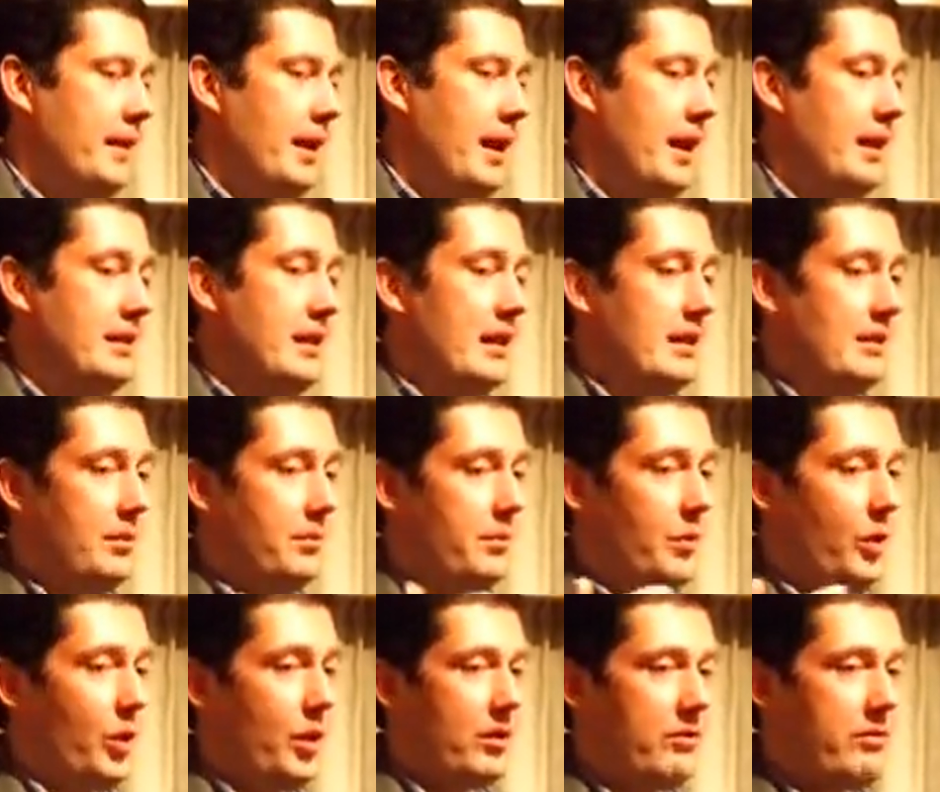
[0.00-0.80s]
And then the
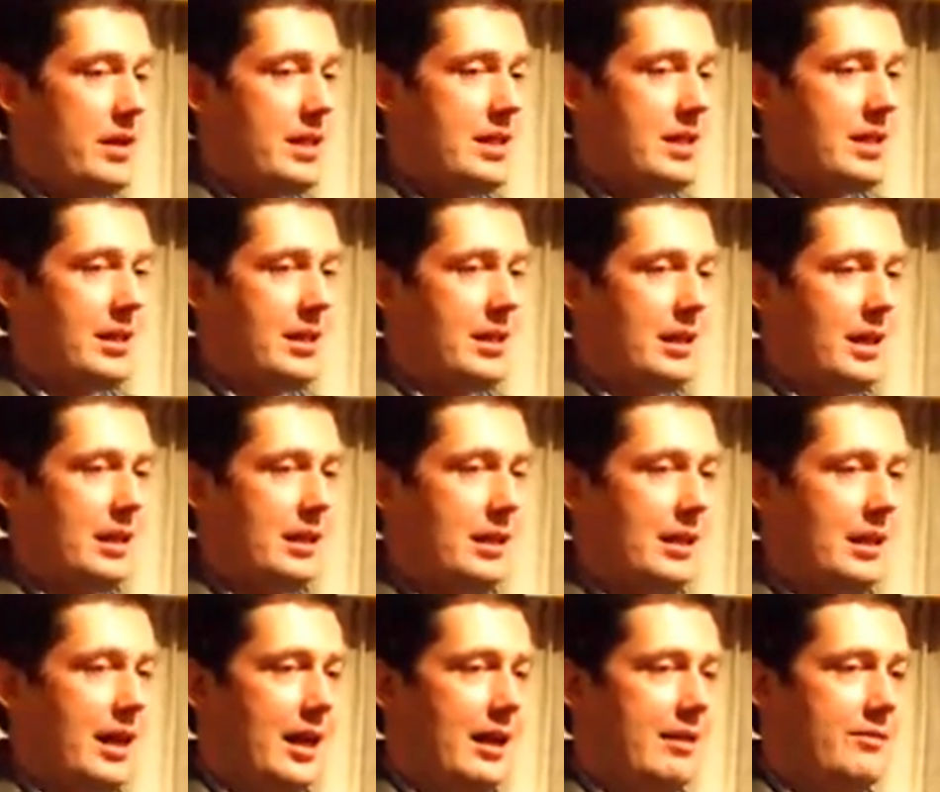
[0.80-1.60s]
more recent
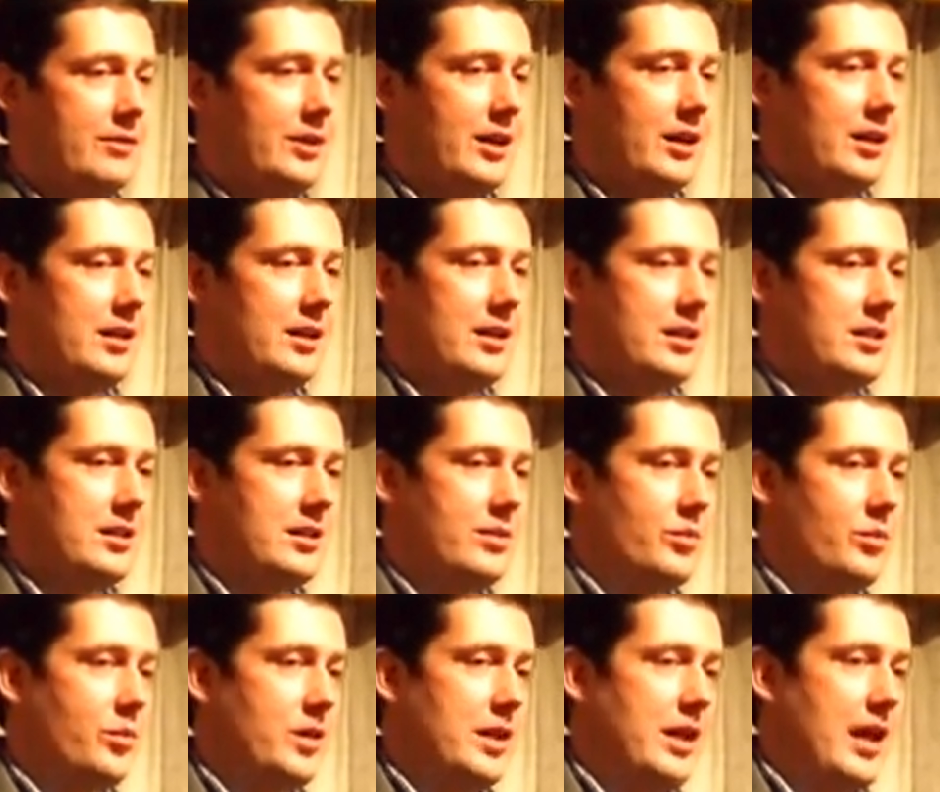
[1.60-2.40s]
thing that I've done is
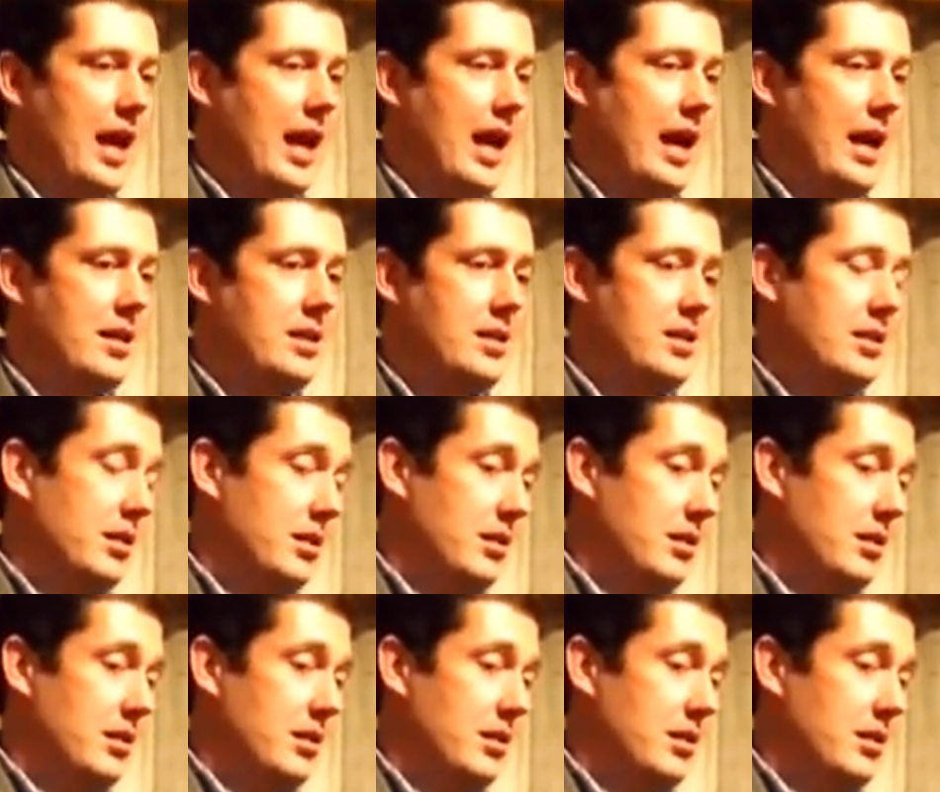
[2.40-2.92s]
we asked,